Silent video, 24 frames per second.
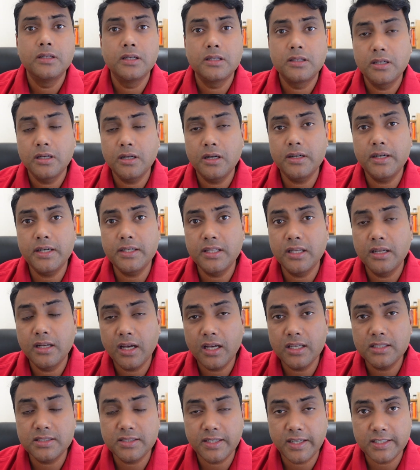The third and the
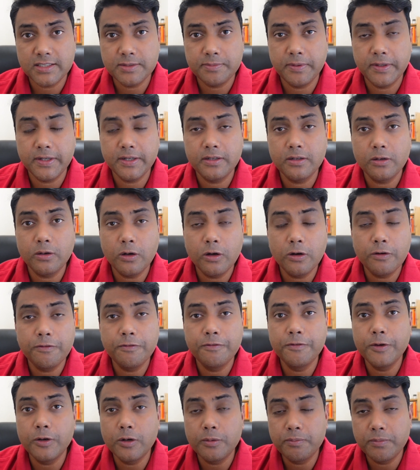last aspect
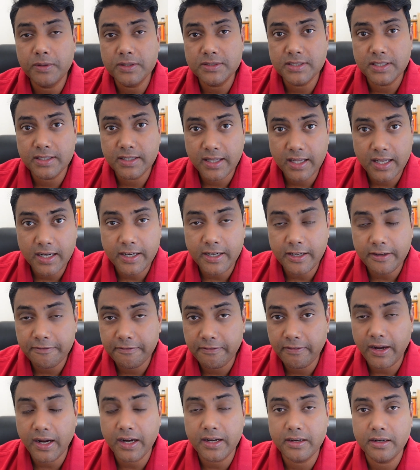of your personality
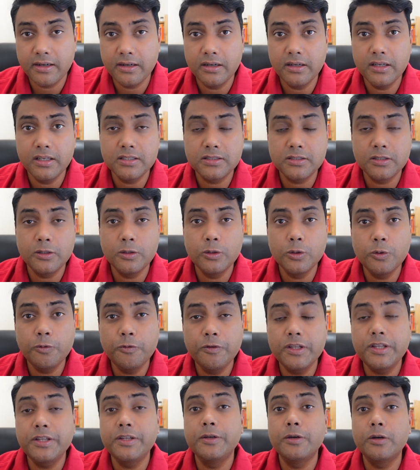factor is to do
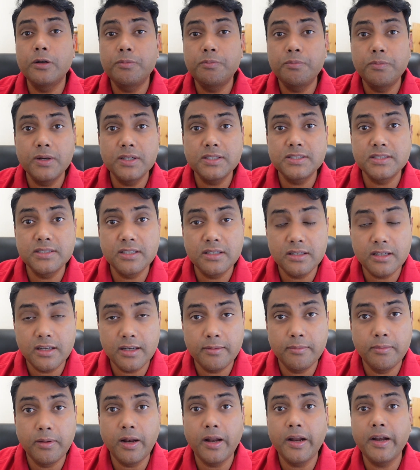with your personal
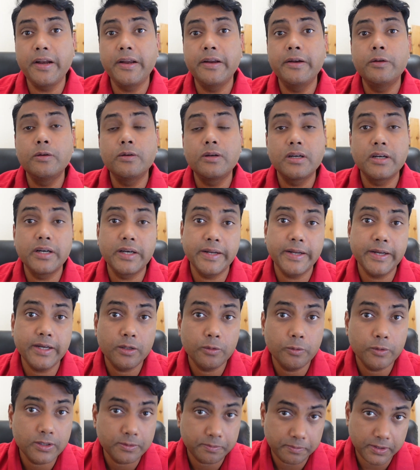ability to
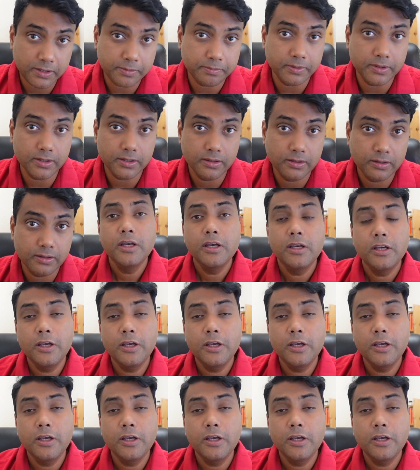connect with people.